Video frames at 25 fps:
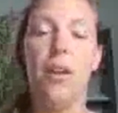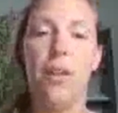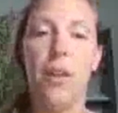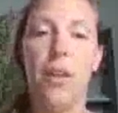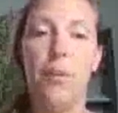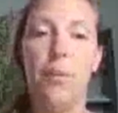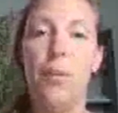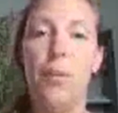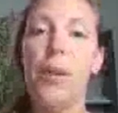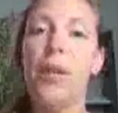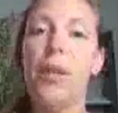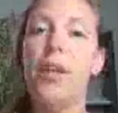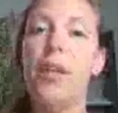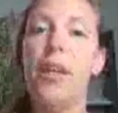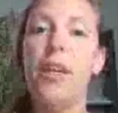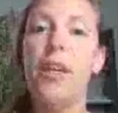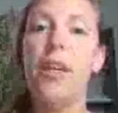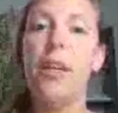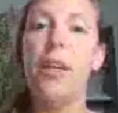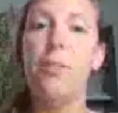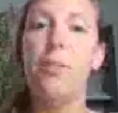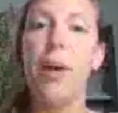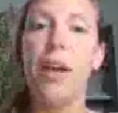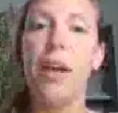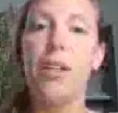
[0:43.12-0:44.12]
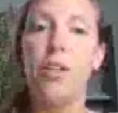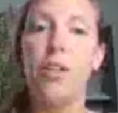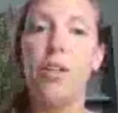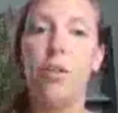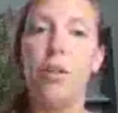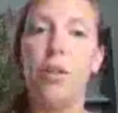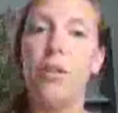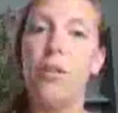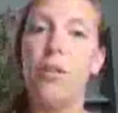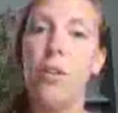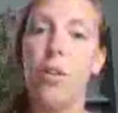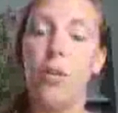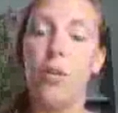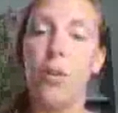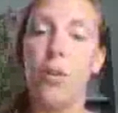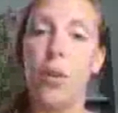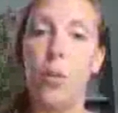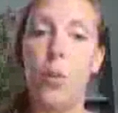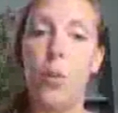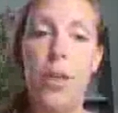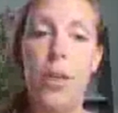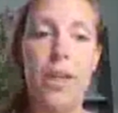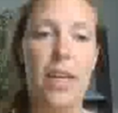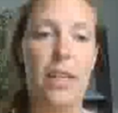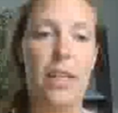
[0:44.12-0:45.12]
the ability to get back to you even over the
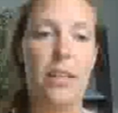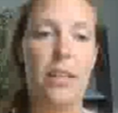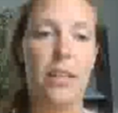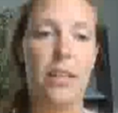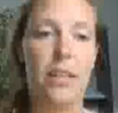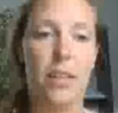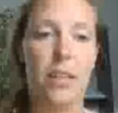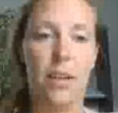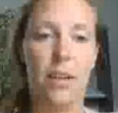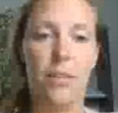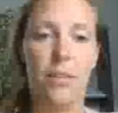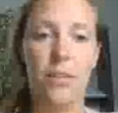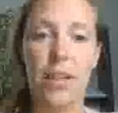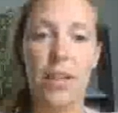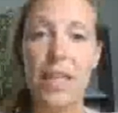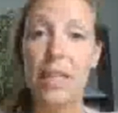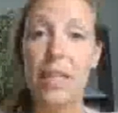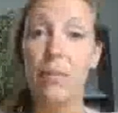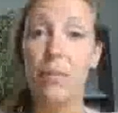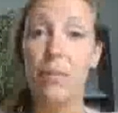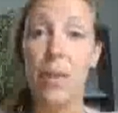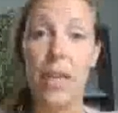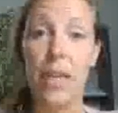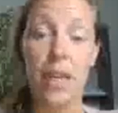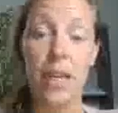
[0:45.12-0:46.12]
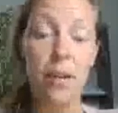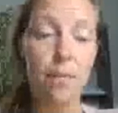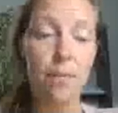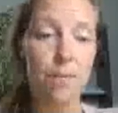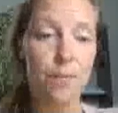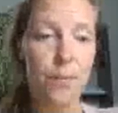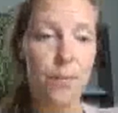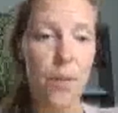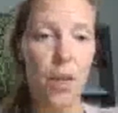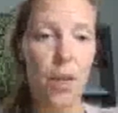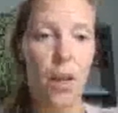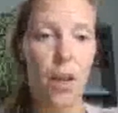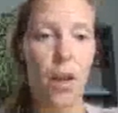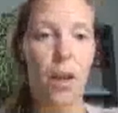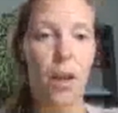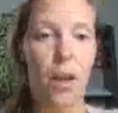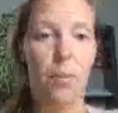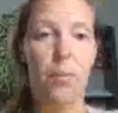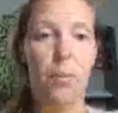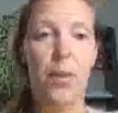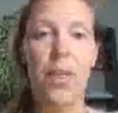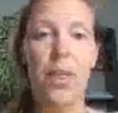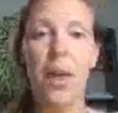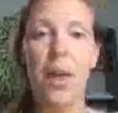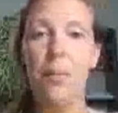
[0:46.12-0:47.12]
weekends if need be.
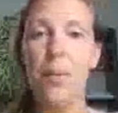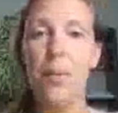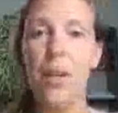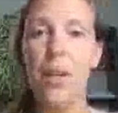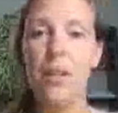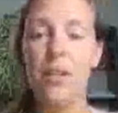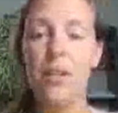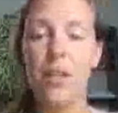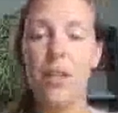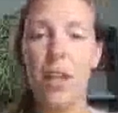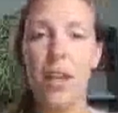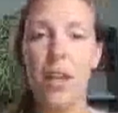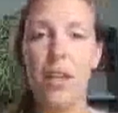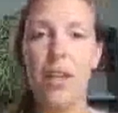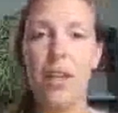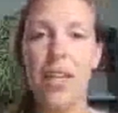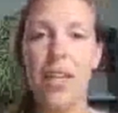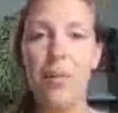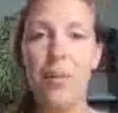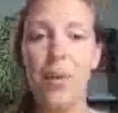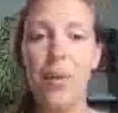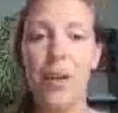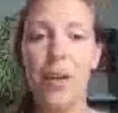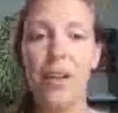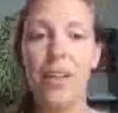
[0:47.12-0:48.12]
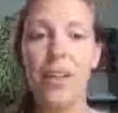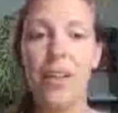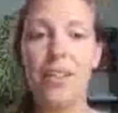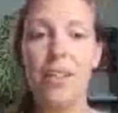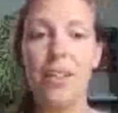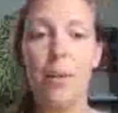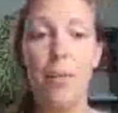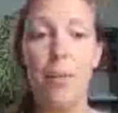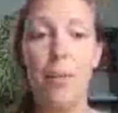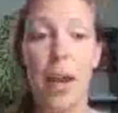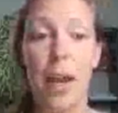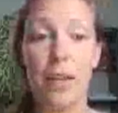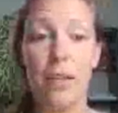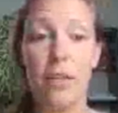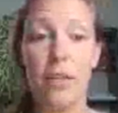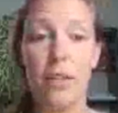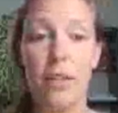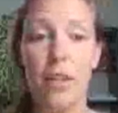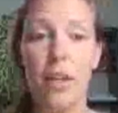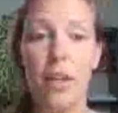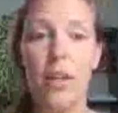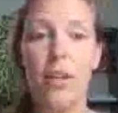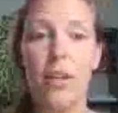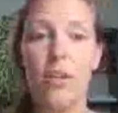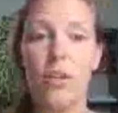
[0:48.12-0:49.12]
But that being said, email is the
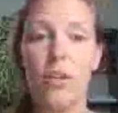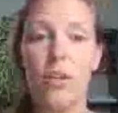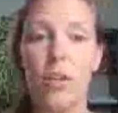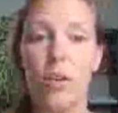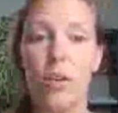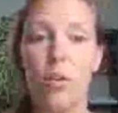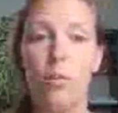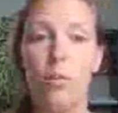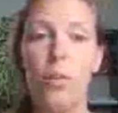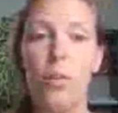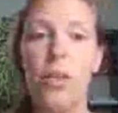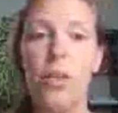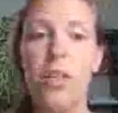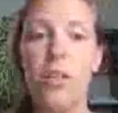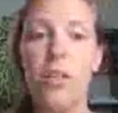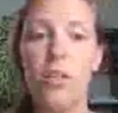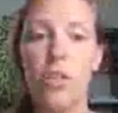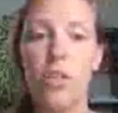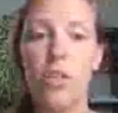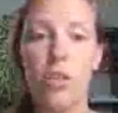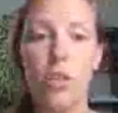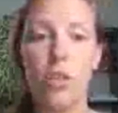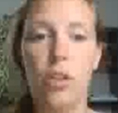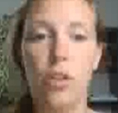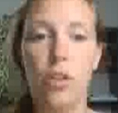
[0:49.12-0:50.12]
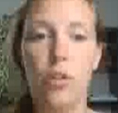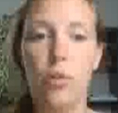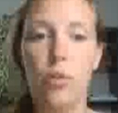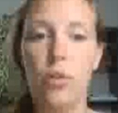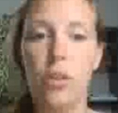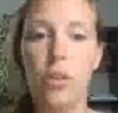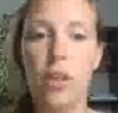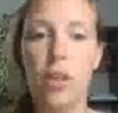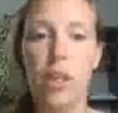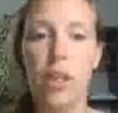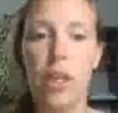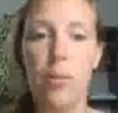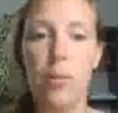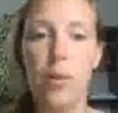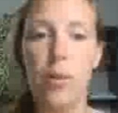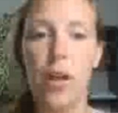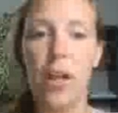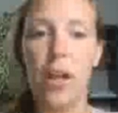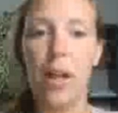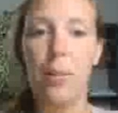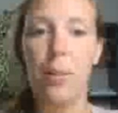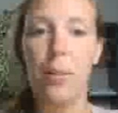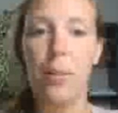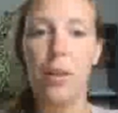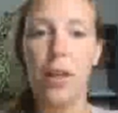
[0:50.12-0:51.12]
best. So please just use the
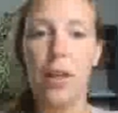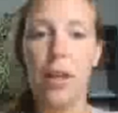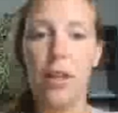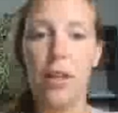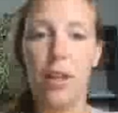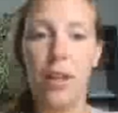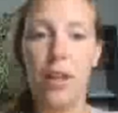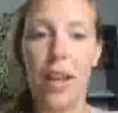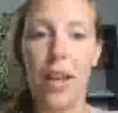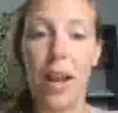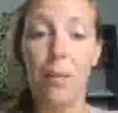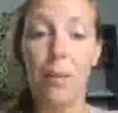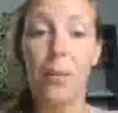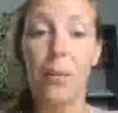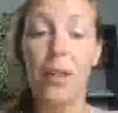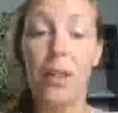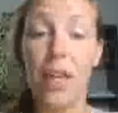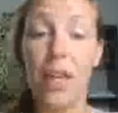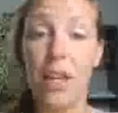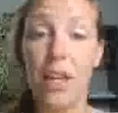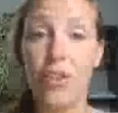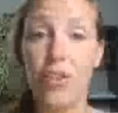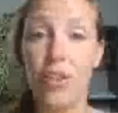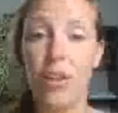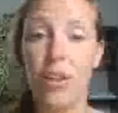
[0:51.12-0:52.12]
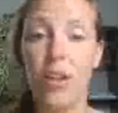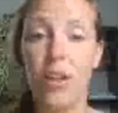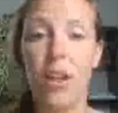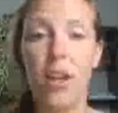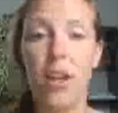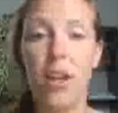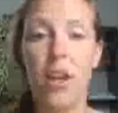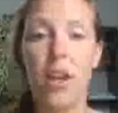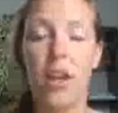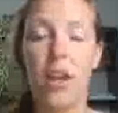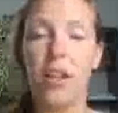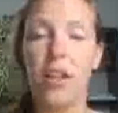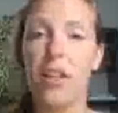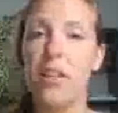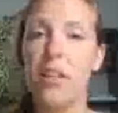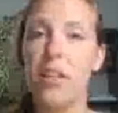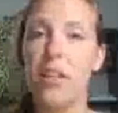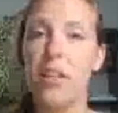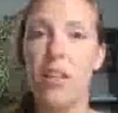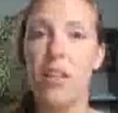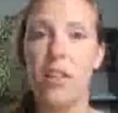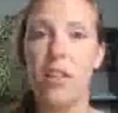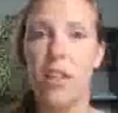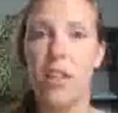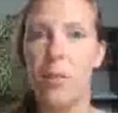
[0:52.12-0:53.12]
email application unless
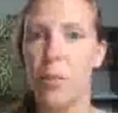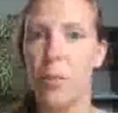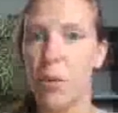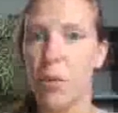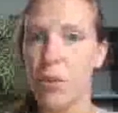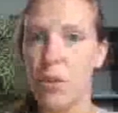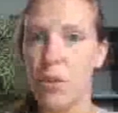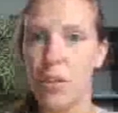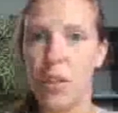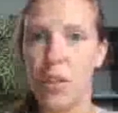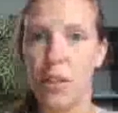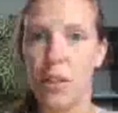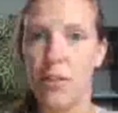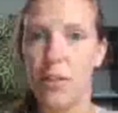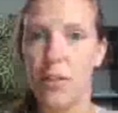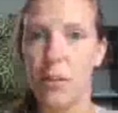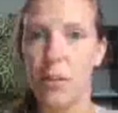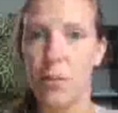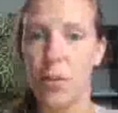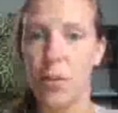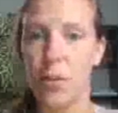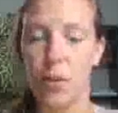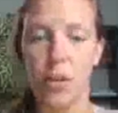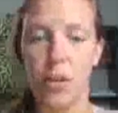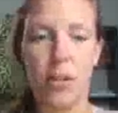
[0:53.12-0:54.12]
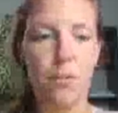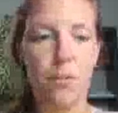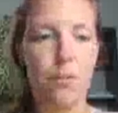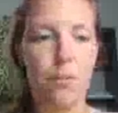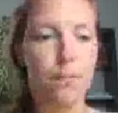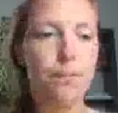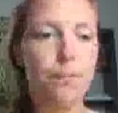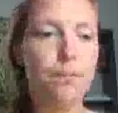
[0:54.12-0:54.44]
it is an emergency of some sort.